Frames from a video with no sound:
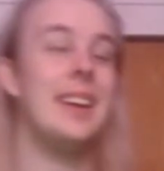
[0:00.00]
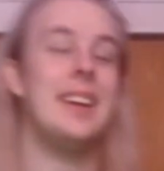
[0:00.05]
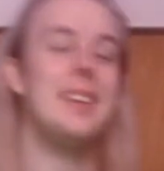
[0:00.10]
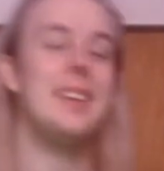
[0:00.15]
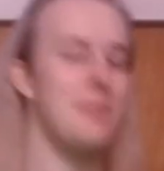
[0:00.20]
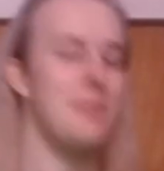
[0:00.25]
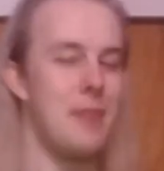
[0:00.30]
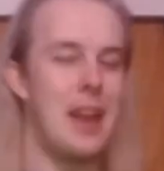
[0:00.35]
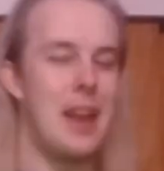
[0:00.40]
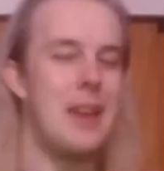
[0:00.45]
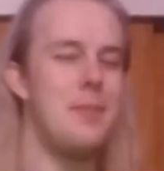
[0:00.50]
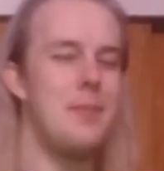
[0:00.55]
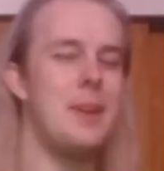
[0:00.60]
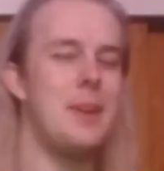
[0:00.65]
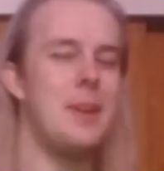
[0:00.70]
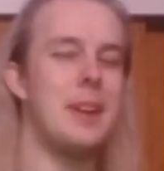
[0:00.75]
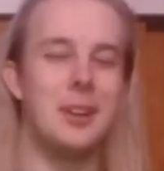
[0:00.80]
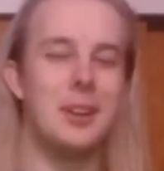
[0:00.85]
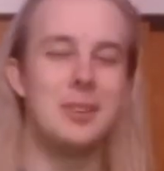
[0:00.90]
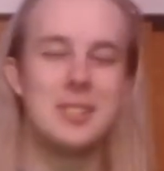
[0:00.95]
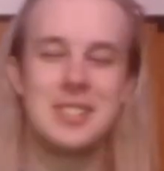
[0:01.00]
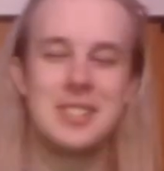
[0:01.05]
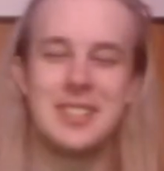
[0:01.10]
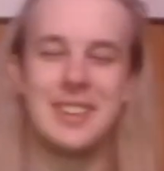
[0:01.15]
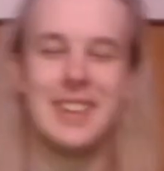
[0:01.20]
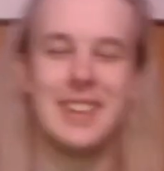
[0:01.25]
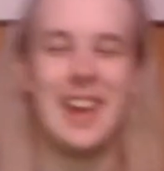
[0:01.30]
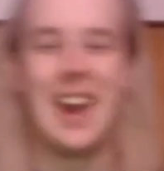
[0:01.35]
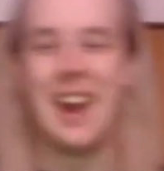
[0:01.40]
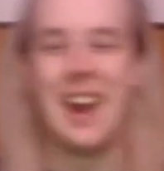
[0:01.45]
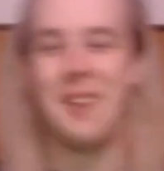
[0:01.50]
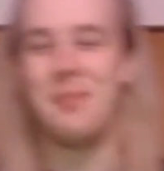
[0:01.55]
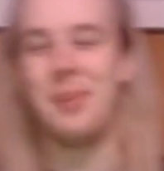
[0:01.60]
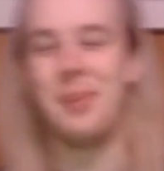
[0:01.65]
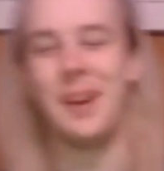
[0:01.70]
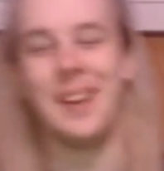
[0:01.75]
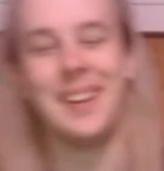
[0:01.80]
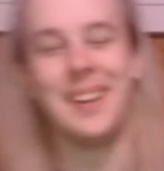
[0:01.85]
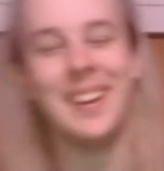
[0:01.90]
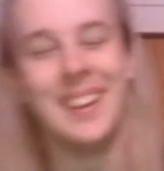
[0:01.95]
Maybe close to that,
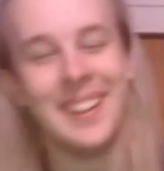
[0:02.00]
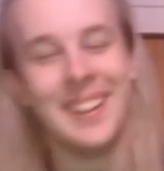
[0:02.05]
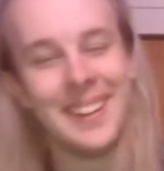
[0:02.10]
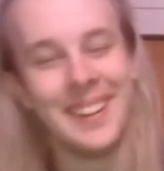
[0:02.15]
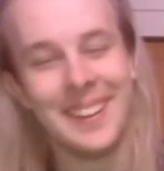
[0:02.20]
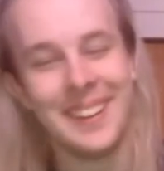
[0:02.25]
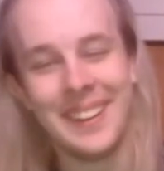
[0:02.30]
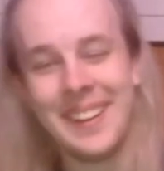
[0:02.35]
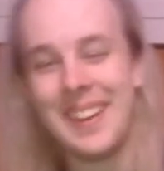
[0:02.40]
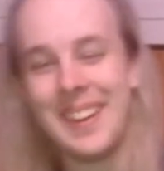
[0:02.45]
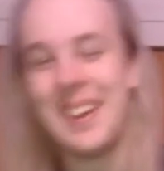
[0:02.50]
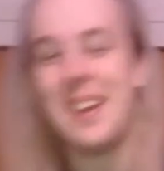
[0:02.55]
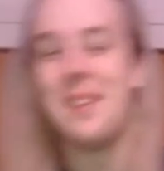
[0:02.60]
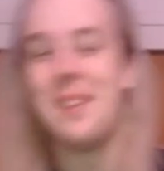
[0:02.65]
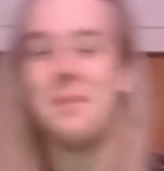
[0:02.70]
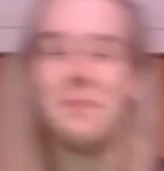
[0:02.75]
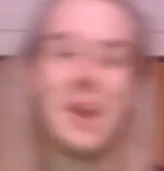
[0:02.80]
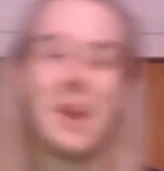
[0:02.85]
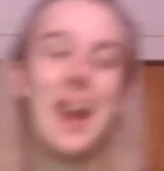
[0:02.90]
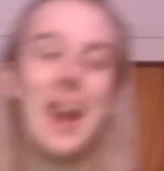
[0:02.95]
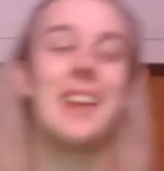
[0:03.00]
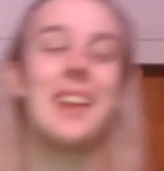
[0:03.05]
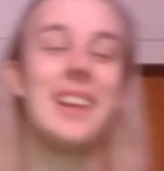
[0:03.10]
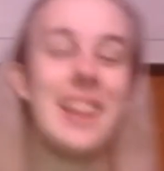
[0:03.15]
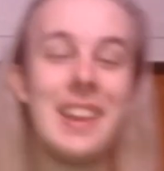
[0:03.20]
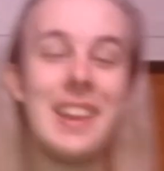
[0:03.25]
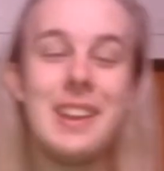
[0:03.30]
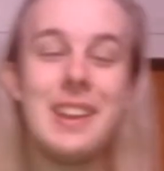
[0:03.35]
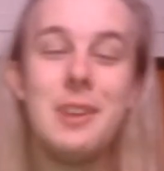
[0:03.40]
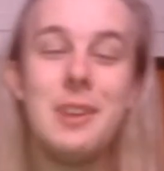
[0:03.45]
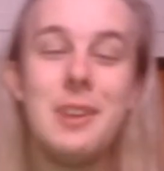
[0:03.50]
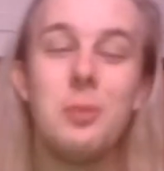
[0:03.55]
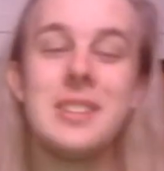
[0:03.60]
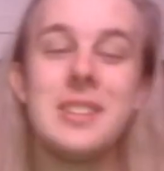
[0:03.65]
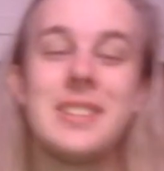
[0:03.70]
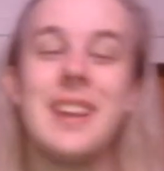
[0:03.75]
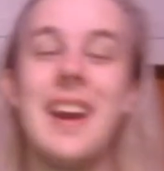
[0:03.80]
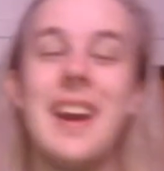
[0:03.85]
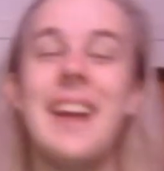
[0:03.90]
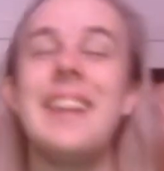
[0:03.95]
but man, he
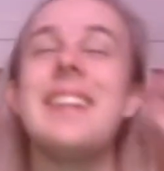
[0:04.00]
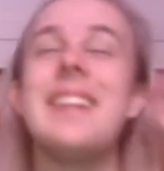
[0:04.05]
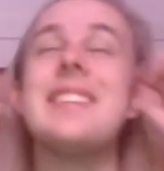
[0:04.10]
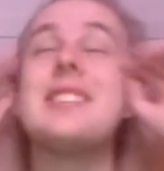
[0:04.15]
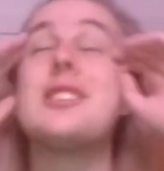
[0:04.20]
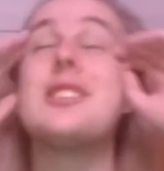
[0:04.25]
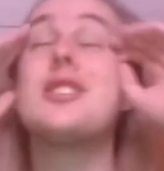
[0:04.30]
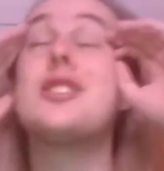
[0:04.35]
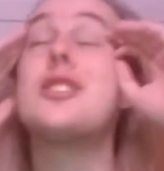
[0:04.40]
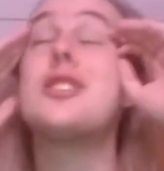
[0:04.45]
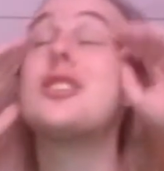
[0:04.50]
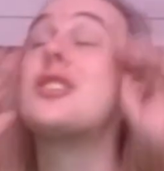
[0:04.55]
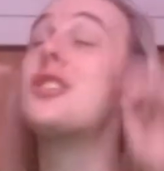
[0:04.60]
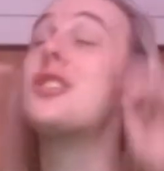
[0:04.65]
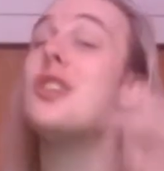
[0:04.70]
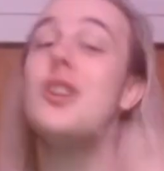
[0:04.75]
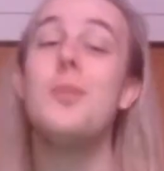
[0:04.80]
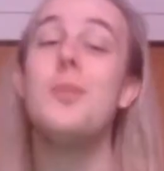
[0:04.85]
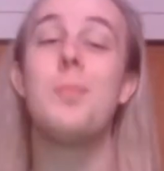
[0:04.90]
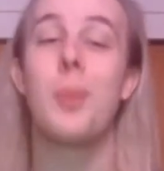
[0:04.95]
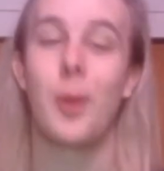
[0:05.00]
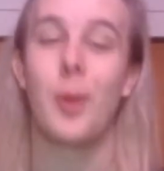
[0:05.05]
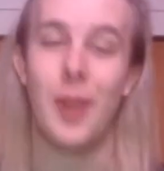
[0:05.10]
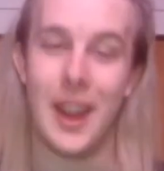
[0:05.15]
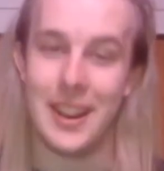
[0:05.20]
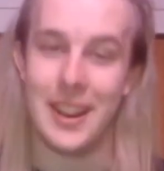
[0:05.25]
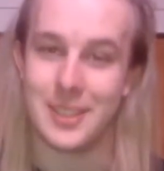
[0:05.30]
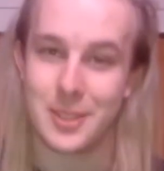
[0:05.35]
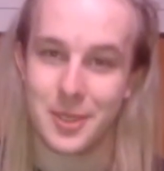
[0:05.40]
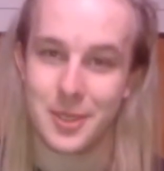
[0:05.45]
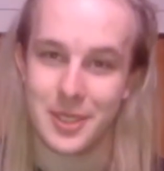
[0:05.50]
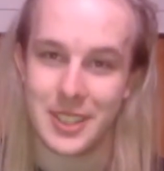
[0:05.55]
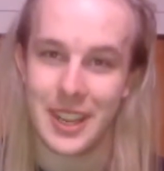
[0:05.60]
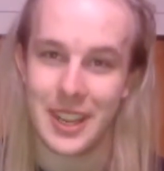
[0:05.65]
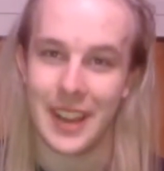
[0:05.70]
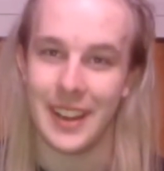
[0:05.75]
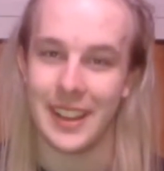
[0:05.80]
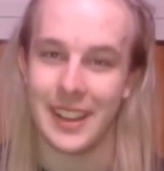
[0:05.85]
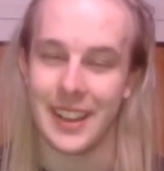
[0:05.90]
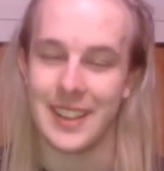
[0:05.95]
was a super
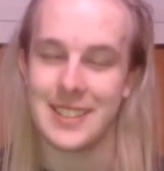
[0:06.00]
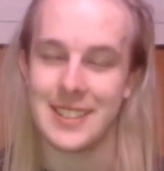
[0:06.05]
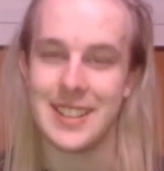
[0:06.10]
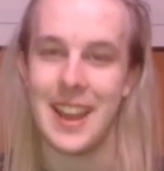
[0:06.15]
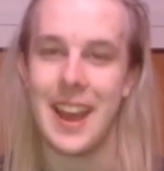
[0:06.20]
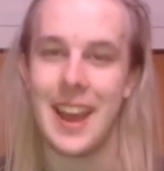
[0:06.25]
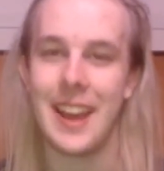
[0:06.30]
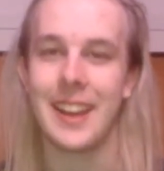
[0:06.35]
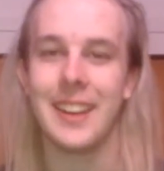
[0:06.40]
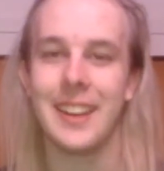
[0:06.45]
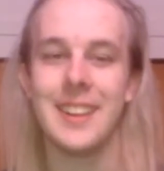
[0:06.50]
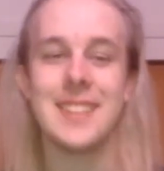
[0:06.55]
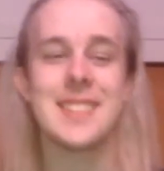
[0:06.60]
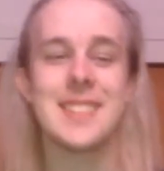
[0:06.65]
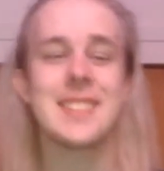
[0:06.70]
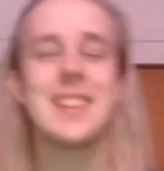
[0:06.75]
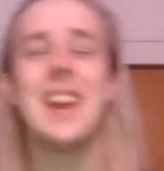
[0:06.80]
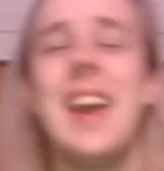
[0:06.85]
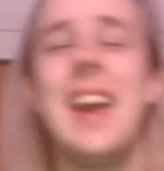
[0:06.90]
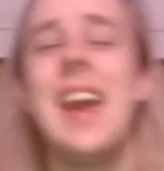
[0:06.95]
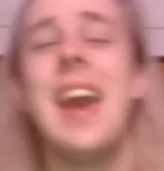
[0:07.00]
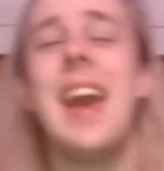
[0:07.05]
entertaining antagonist.